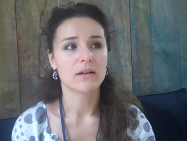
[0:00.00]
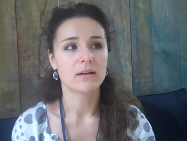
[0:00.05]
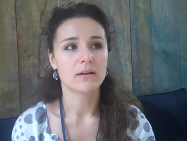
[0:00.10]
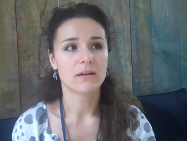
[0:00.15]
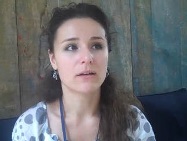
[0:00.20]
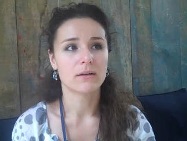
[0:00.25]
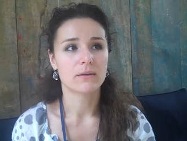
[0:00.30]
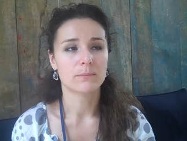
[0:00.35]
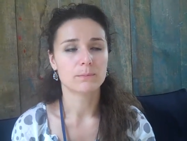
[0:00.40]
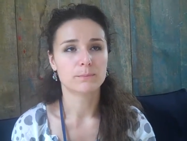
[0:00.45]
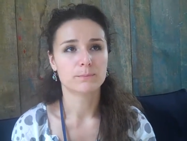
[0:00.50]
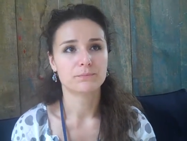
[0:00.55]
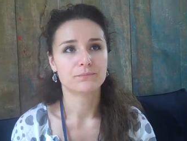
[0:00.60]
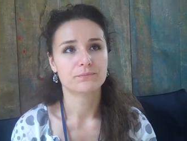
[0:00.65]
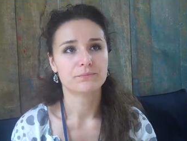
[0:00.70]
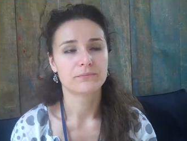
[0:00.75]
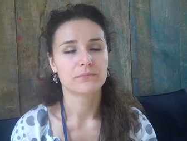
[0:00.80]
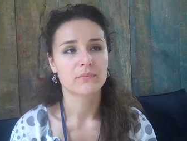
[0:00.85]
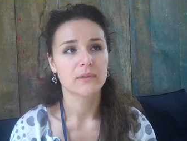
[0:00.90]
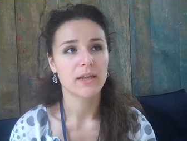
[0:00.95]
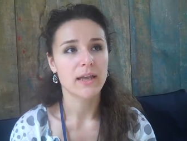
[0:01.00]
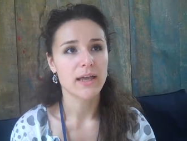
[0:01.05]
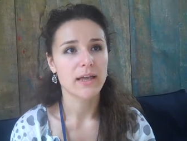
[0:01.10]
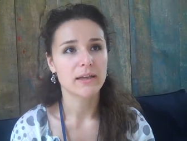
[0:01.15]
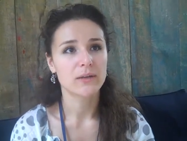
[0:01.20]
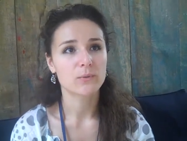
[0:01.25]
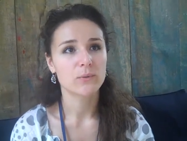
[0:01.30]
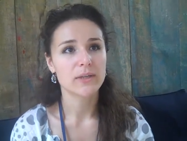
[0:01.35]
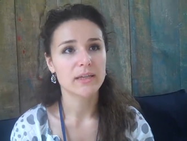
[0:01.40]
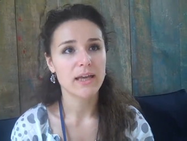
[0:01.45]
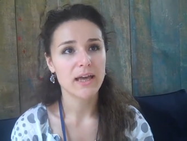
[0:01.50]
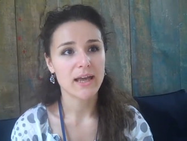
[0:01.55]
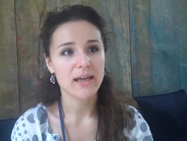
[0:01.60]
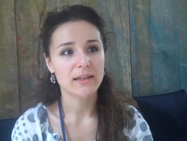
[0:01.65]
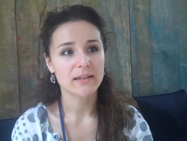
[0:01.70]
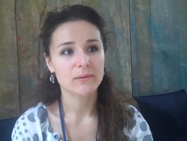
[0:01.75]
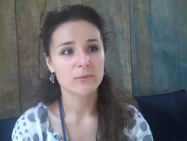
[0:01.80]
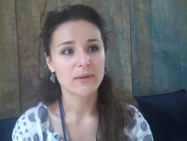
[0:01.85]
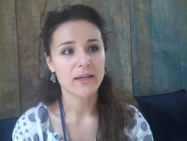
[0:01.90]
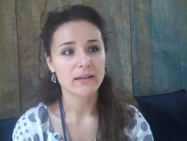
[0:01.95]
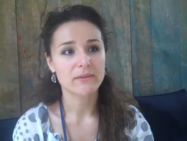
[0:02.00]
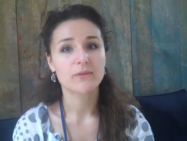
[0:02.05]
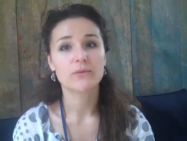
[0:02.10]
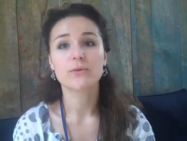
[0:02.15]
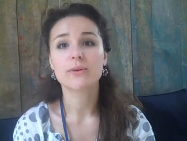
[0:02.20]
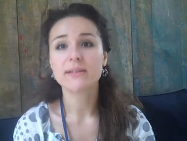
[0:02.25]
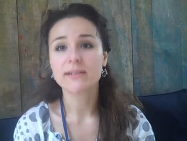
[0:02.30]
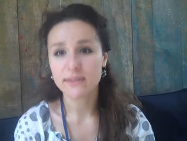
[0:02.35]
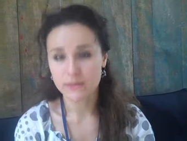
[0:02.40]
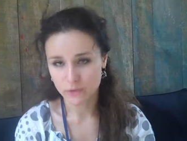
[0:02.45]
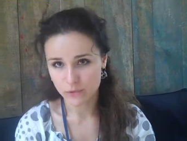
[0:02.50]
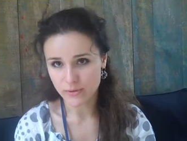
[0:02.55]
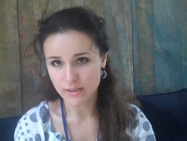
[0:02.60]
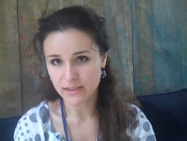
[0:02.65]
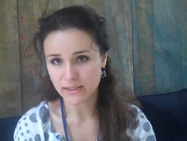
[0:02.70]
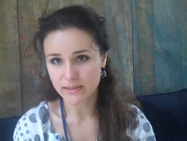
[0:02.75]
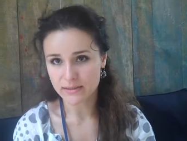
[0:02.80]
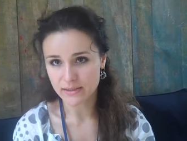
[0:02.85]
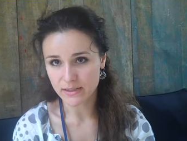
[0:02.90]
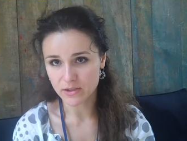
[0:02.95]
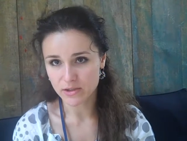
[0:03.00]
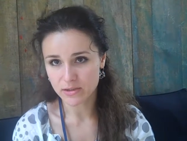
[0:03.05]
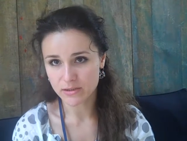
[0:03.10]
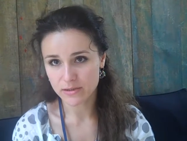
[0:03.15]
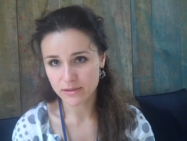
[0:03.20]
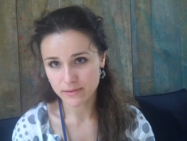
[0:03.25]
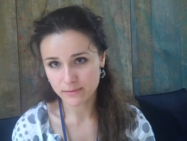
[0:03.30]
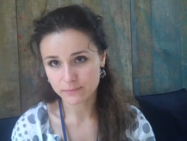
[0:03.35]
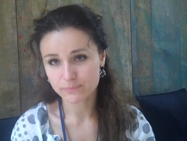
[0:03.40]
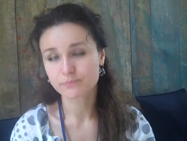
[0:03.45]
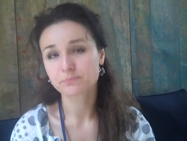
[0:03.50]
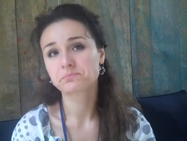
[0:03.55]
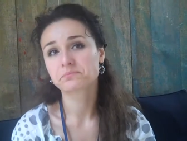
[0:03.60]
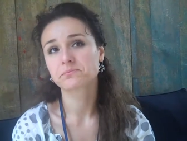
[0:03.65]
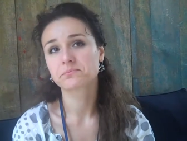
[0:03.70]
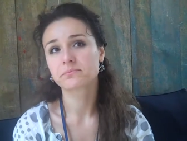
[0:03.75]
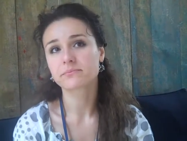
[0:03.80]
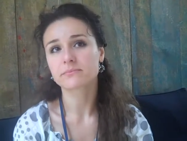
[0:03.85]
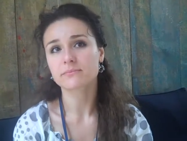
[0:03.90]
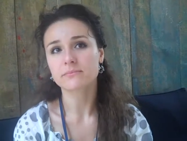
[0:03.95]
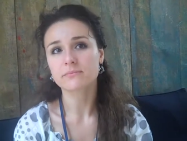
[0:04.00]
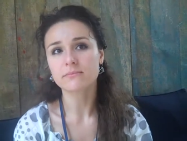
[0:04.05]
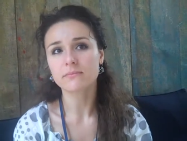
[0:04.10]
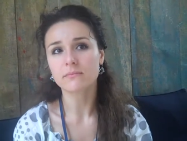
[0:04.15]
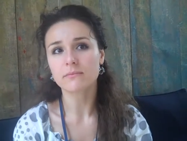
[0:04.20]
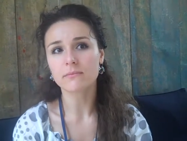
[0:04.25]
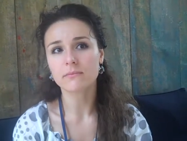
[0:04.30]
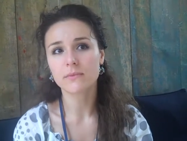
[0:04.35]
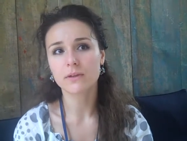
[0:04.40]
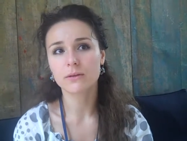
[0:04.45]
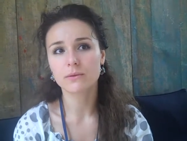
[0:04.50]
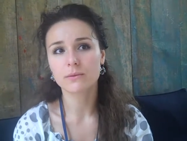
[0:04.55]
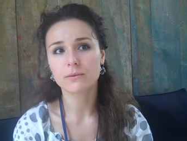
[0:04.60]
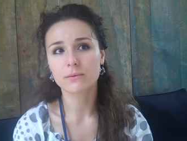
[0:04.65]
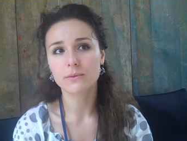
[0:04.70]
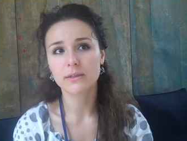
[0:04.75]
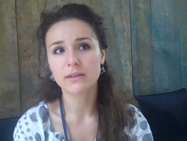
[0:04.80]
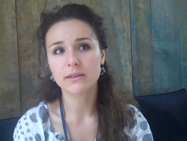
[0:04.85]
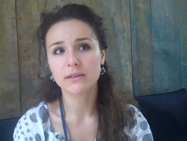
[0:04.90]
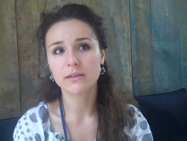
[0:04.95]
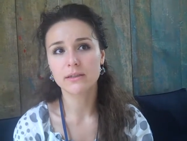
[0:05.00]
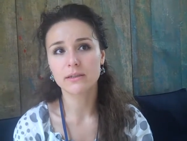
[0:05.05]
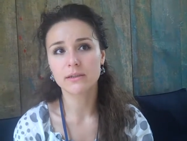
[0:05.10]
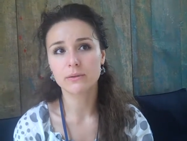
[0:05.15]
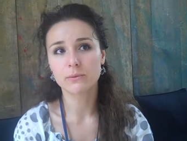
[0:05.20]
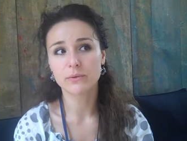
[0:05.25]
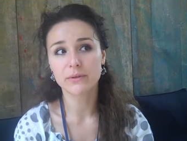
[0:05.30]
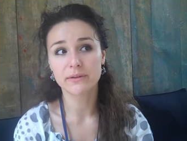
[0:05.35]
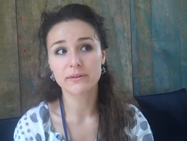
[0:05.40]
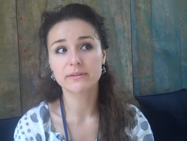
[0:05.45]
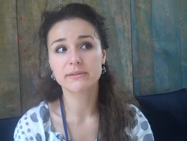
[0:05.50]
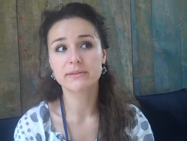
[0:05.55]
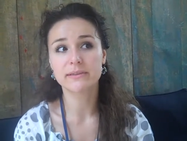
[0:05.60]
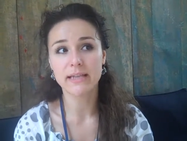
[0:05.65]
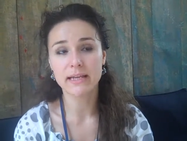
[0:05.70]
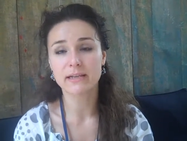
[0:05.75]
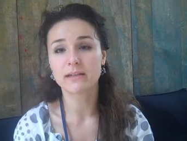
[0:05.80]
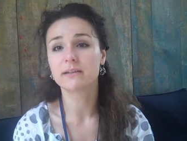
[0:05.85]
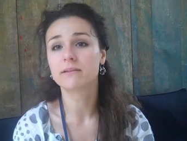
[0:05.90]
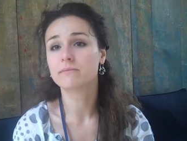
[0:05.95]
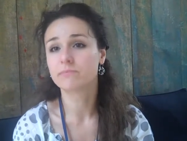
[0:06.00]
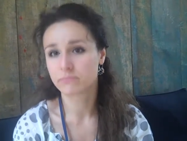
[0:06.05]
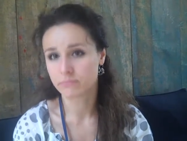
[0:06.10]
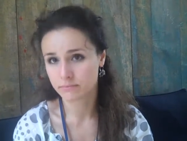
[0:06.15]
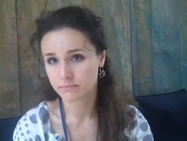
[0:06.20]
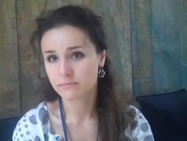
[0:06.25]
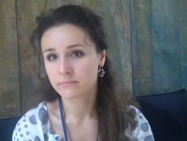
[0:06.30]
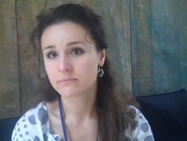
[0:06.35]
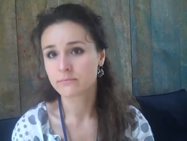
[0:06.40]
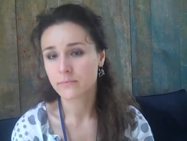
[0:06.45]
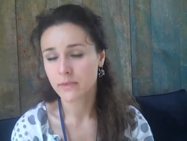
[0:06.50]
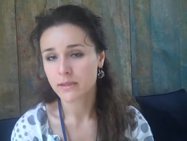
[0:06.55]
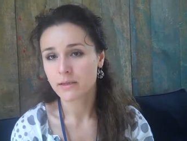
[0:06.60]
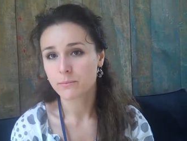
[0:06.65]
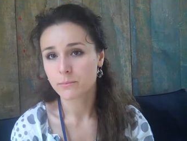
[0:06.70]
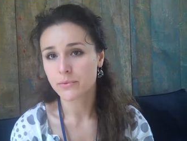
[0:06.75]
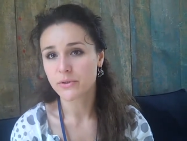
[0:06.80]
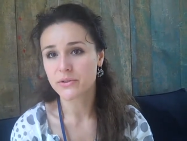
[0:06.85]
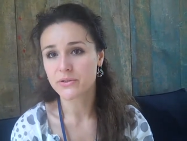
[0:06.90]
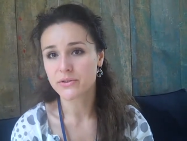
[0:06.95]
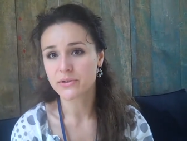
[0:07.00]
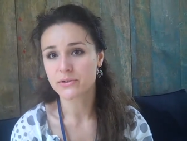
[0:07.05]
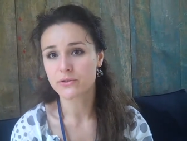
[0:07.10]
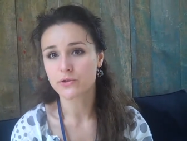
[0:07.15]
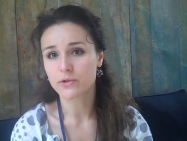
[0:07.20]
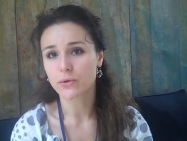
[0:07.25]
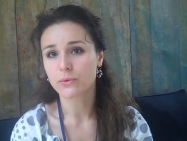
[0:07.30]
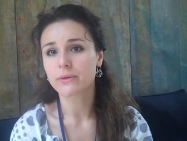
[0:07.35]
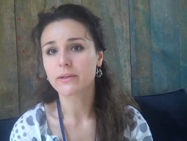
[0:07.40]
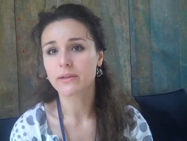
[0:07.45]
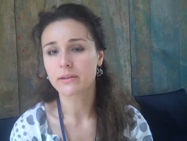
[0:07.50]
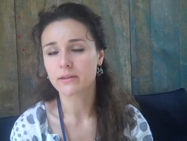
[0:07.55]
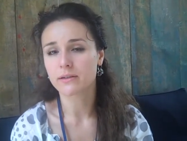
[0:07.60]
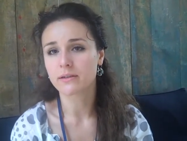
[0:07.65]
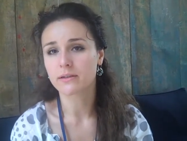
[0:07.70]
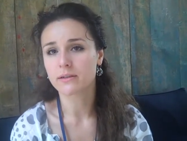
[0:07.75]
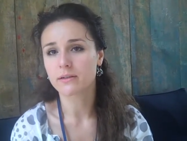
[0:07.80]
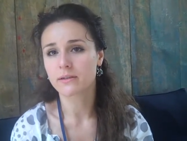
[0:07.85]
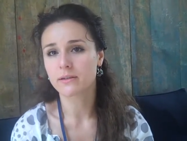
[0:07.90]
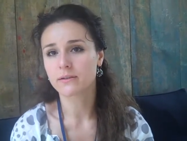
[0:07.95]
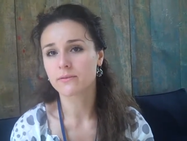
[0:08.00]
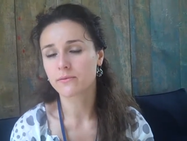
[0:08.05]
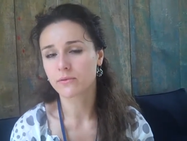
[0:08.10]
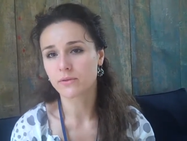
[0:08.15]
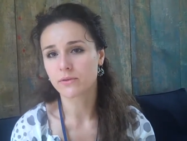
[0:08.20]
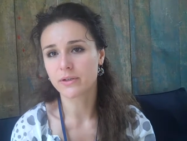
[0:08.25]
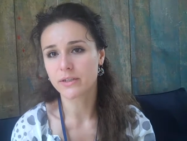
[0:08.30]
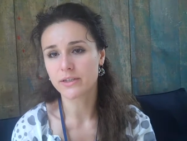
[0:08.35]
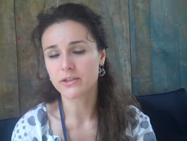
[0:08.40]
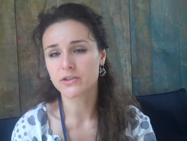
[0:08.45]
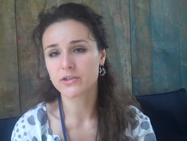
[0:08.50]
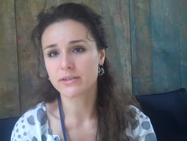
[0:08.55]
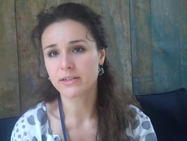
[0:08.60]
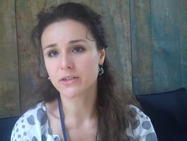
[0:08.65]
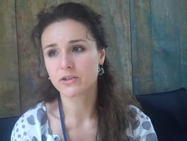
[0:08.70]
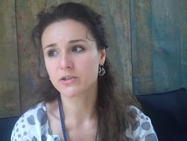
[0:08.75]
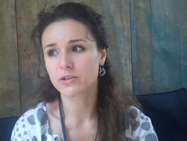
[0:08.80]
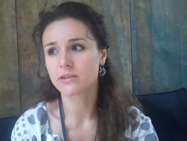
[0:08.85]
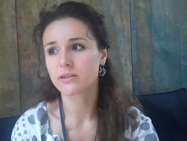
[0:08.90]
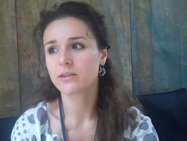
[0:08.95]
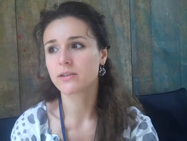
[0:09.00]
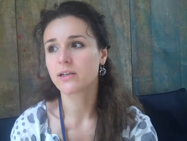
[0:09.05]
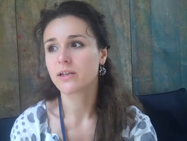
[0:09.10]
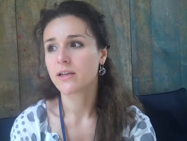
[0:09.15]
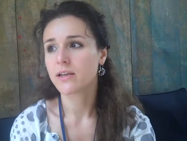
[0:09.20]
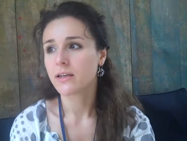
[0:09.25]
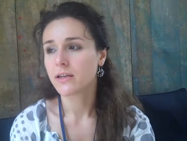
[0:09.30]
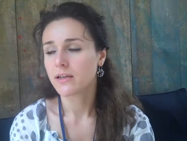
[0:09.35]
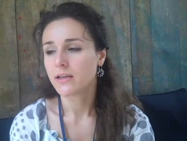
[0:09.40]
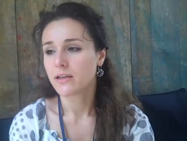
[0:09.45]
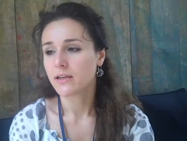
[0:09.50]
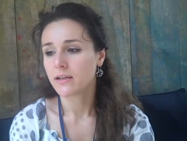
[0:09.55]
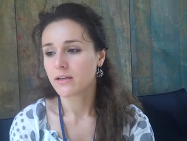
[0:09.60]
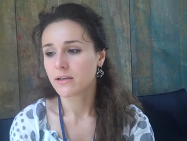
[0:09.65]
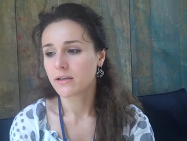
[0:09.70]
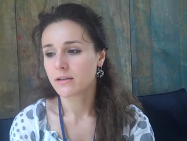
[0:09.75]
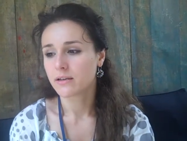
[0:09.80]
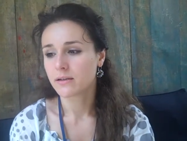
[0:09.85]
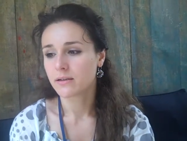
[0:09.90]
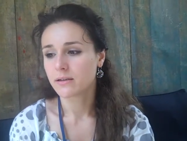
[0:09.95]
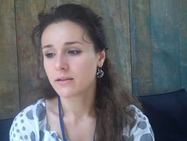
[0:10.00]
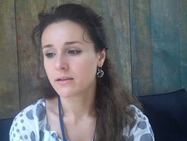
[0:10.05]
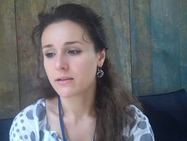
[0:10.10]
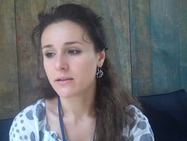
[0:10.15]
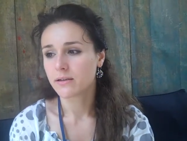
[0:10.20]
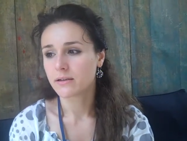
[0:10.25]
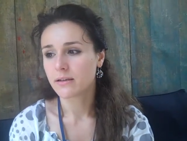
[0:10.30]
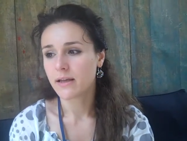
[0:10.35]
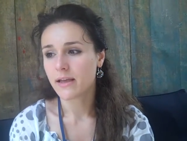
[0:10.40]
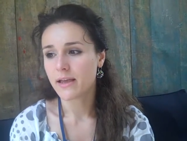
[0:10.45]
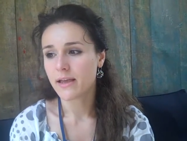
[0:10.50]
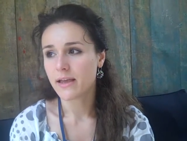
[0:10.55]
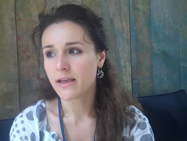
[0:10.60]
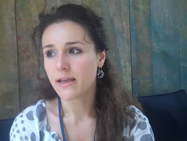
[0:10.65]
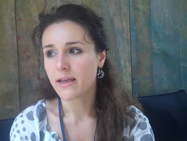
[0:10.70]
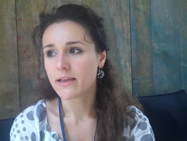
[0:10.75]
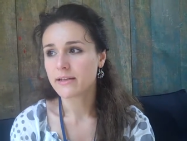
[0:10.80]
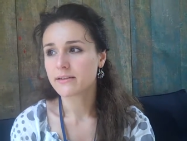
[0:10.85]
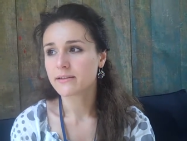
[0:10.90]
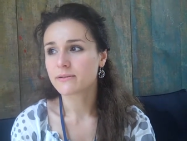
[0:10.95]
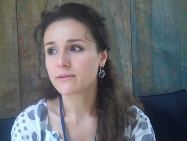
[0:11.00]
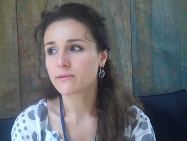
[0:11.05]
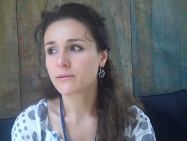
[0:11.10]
Um, and we had we had three training sessions, uh, we with ten persons showing uh, for each session, uh, and